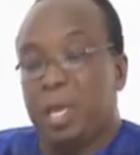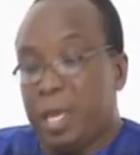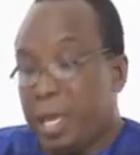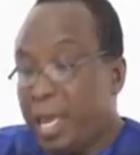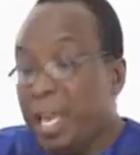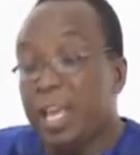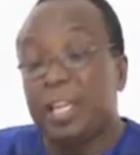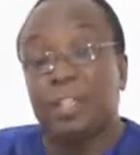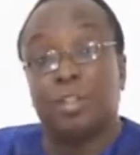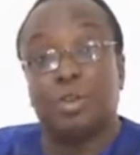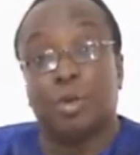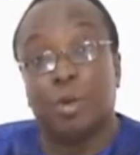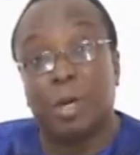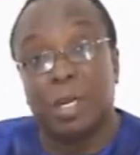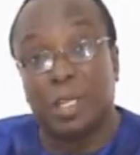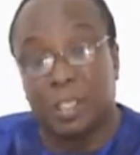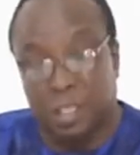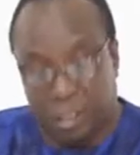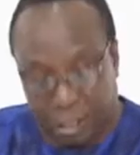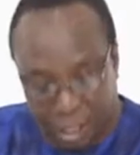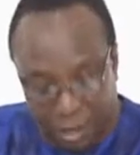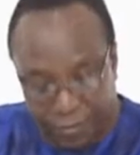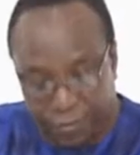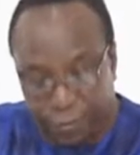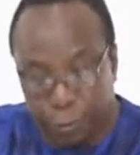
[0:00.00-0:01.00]

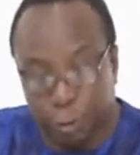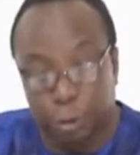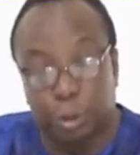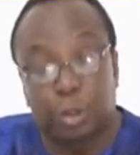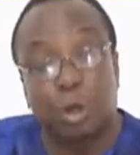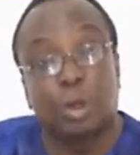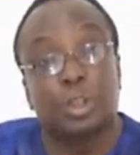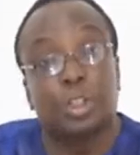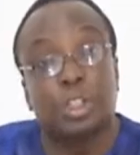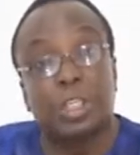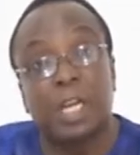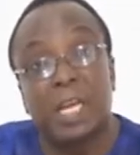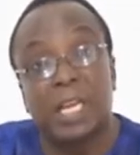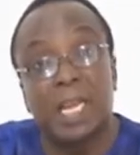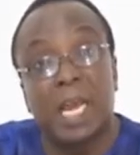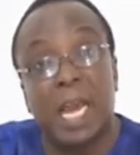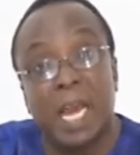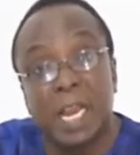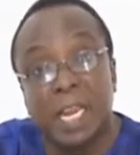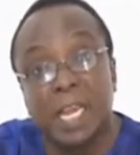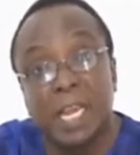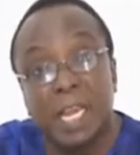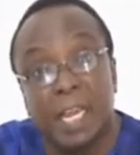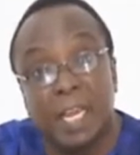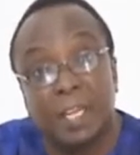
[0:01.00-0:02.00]
Injuries, if you sustain
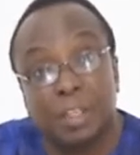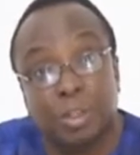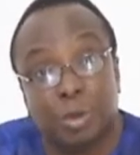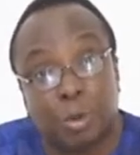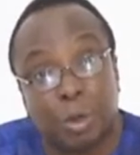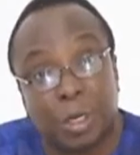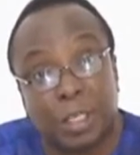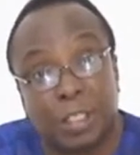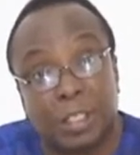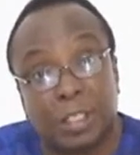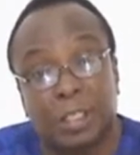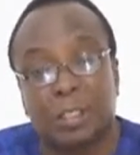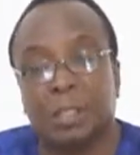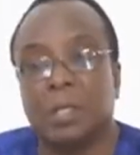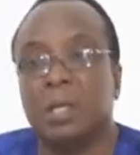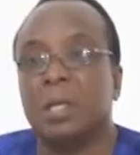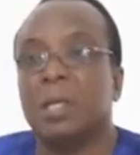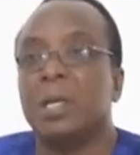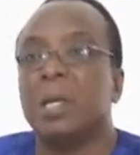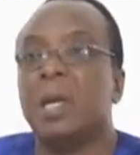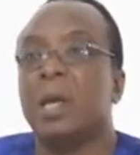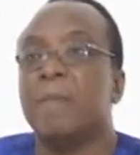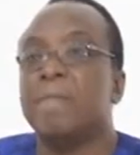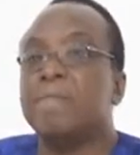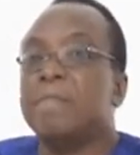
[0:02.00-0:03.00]
any injuries,
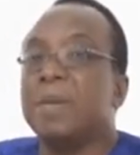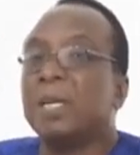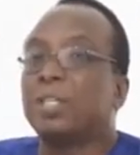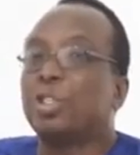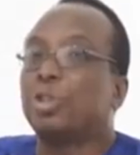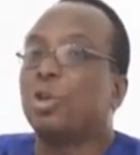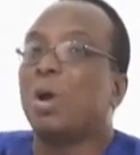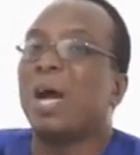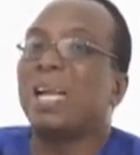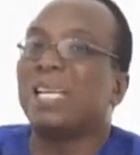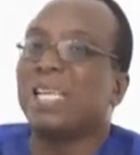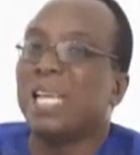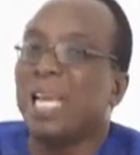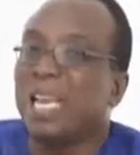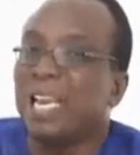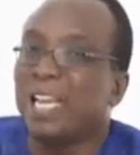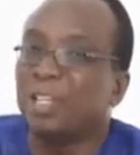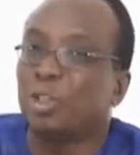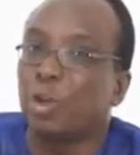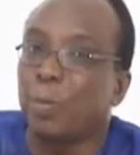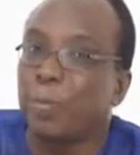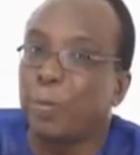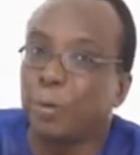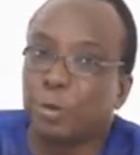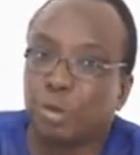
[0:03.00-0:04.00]
make sure at the
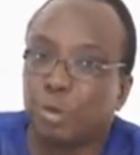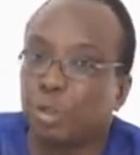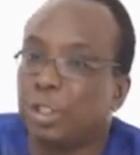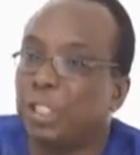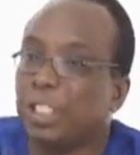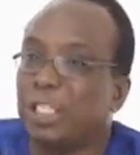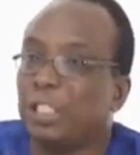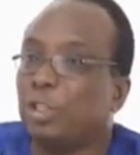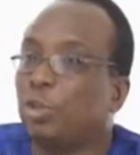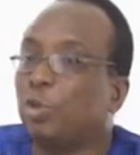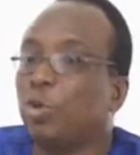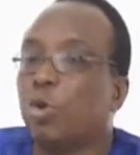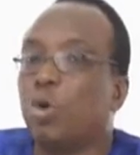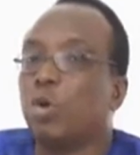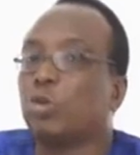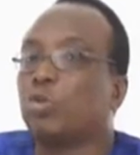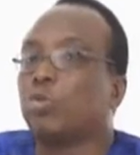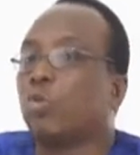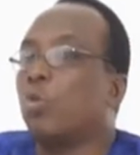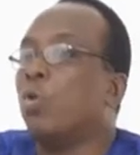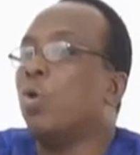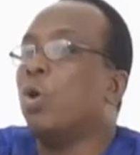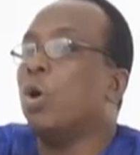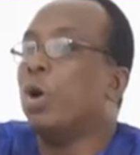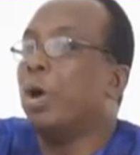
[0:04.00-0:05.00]
earliest opportunity you go
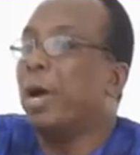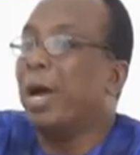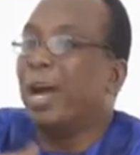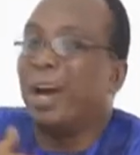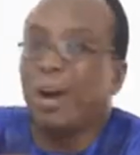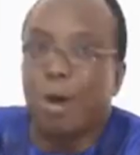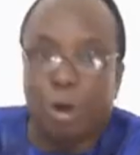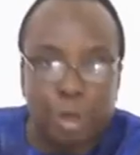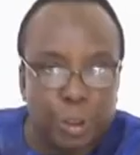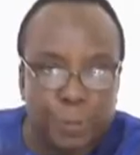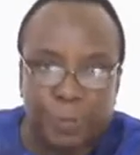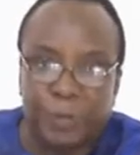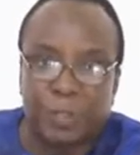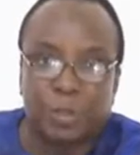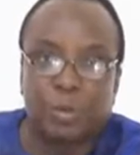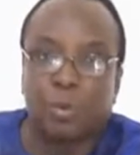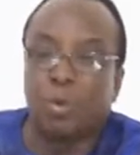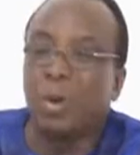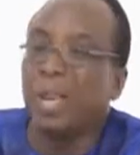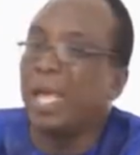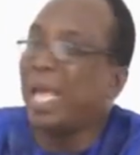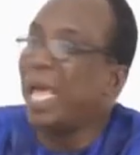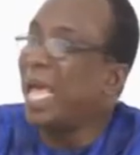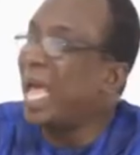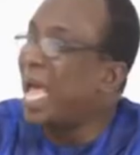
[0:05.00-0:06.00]
to a hospital.